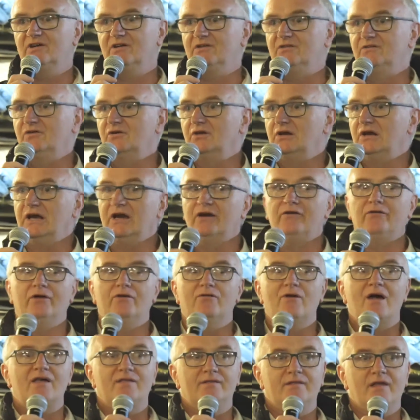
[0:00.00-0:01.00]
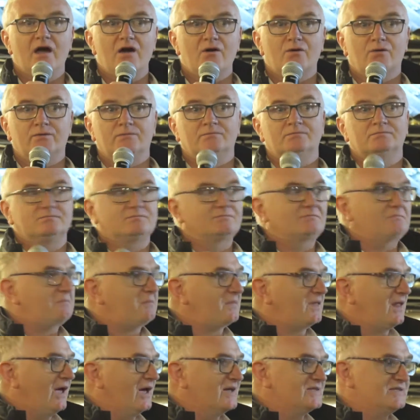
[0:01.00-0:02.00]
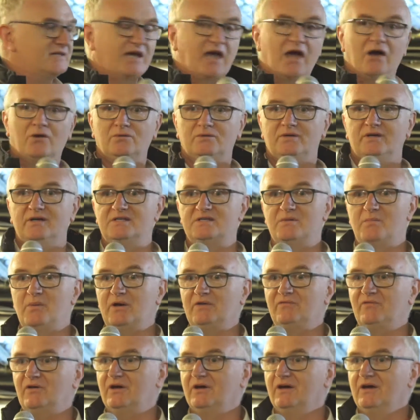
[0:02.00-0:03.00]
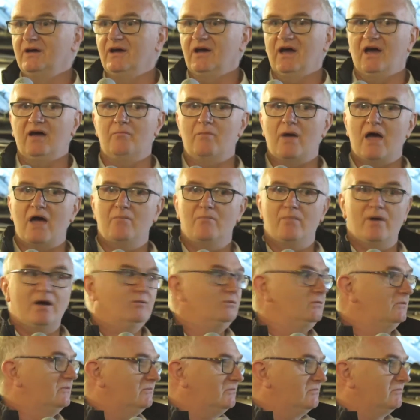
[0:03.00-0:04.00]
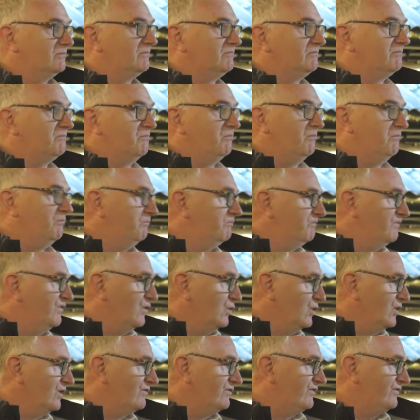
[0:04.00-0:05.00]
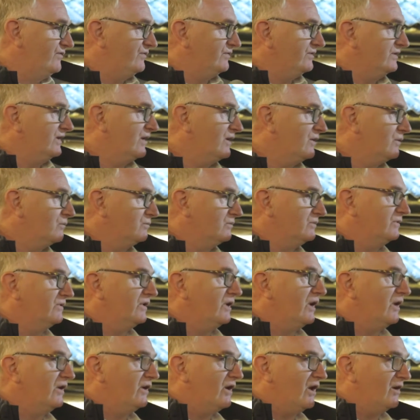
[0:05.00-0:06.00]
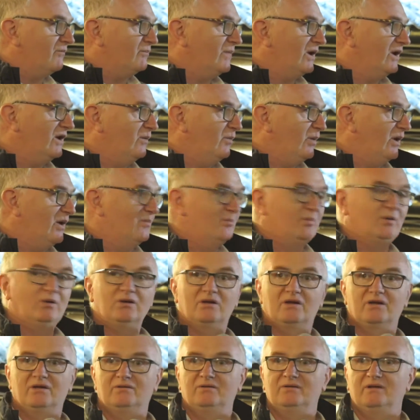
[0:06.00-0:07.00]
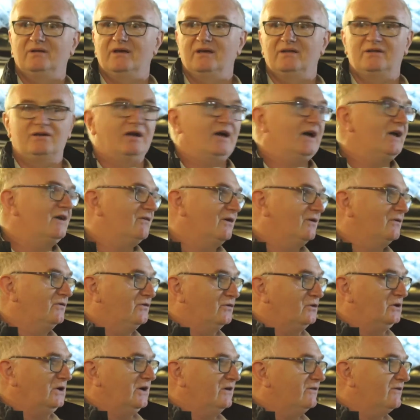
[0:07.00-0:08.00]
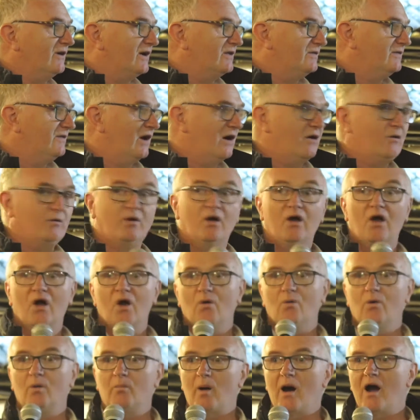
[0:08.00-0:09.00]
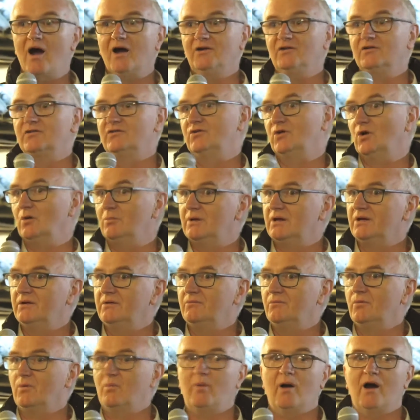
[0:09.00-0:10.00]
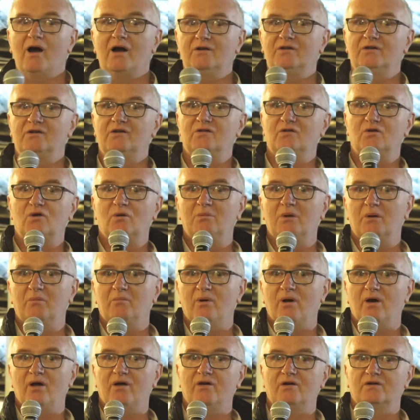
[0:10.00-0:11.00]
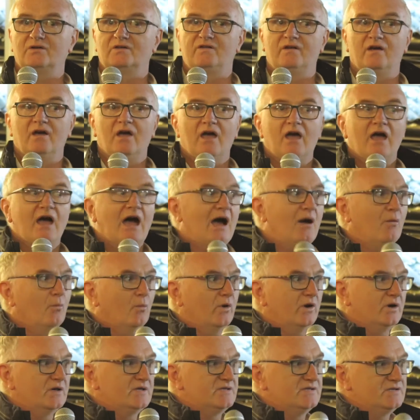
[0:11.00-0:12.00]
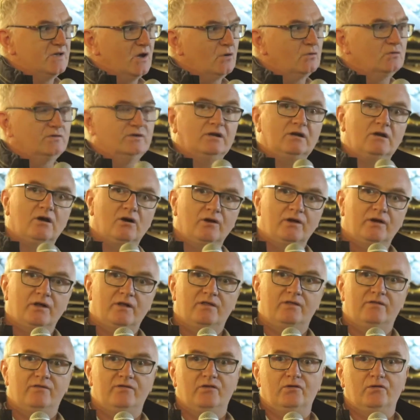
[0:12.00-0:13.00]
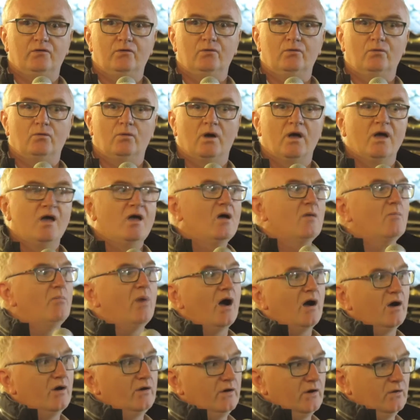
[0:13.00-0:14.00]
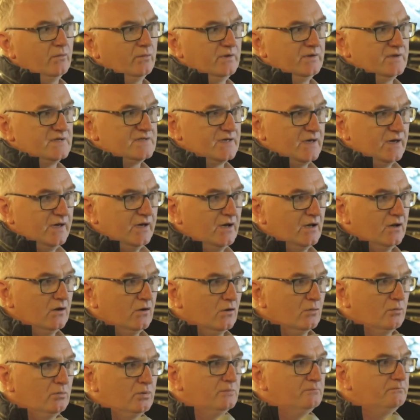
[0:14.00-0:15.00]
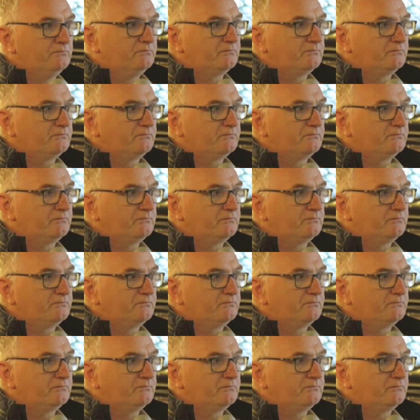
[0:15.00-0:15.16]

to Dunleary Rathdown as a county. It's a bit of a mountain full of, you know, not many people can get their head around Dunleary Rathdown. We're part of Dublin, we're part of the Dublin product, and we're so delighted to partner with the ski club